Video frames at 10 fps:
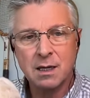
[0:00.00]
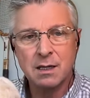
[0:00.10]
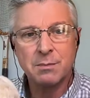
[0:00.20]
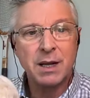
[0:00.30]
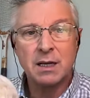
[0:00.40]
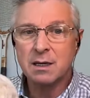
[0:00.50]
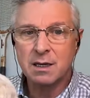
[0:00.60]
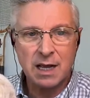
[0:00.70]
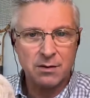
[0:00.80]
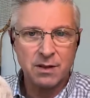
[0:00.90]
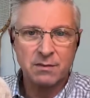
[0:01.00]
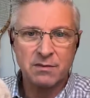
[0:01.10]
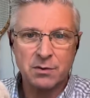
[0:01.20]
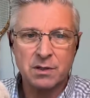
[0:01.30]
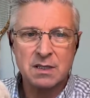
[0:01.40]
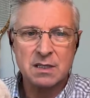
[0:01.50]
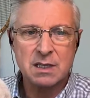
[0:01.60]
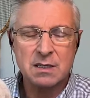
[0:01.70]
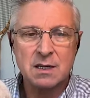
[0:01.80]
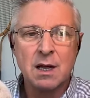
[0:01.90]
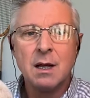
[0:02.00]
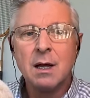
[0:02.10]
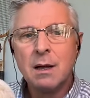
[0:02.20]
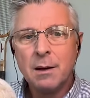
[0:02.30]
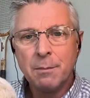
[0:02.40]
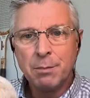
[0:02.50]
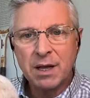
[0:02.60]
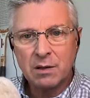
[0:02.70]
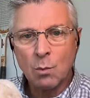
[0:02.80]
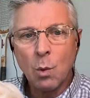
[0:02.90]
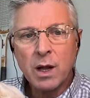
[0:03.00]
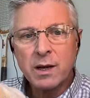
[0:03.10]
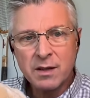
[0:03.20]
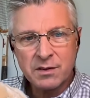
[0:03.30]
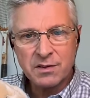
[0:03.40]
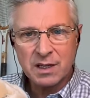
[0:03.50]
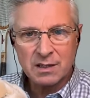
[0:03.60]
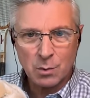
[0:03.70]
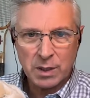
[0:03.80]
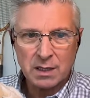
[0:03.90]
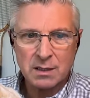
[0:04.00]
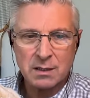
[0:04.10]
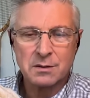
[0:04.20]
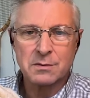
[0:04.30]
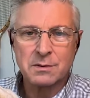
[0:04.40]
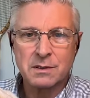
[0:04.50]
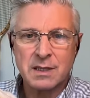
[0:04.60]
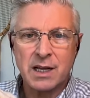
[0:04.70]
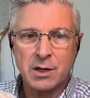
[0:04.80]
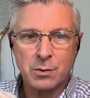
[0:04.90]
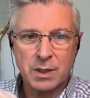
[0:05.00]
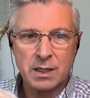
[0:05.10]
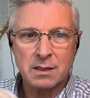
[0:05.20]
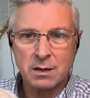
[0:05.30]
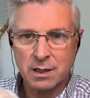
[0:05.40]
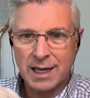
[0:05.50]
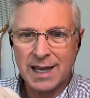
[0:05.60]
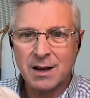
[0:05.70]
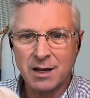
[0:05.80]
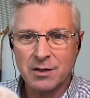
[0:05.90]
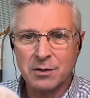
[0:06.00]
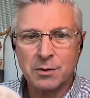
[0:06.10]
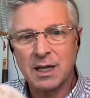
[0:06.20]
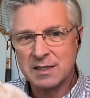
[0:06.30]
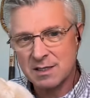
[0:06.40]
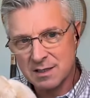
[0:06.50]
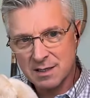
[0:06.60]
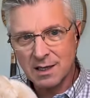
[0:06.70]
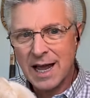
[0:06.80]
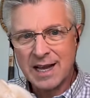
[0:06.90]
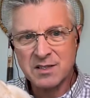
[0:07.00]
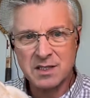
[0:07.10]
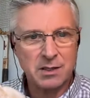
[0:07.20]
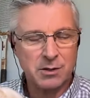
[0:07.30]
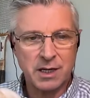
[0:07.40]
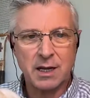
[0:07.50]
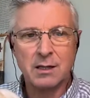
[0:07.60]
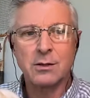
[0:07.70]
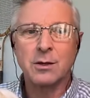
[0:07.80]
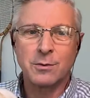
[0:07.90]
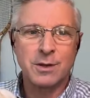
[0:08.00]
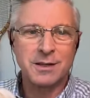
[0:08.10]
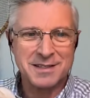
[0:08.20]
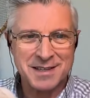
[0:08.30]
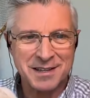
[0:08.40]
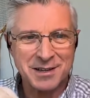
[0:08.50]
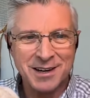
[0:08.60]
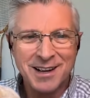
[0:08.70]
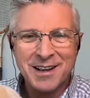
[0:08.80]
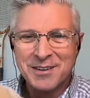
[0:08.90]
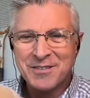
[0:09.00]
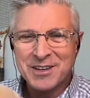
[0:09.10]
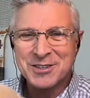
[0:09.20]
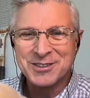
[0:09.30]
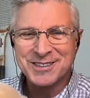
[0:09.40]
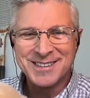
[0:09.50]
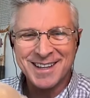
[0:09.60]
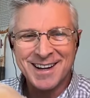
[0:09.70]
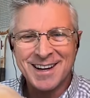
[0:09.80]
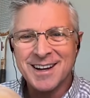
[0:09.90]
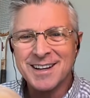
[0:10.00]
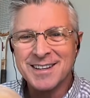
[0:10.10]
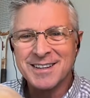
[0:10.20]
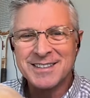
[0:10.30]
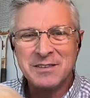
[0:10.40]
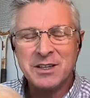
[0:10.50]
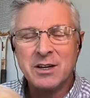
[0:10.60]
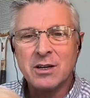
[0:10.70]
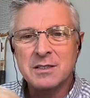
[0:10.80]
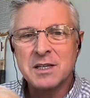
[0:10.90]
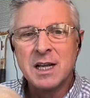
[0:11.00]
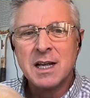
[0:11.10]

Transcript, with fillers: depending on how they view these things. But one other thing that we can do that your real dog cannot do, unless it's Lassie or Yeller or one of these other fictional TV dogs,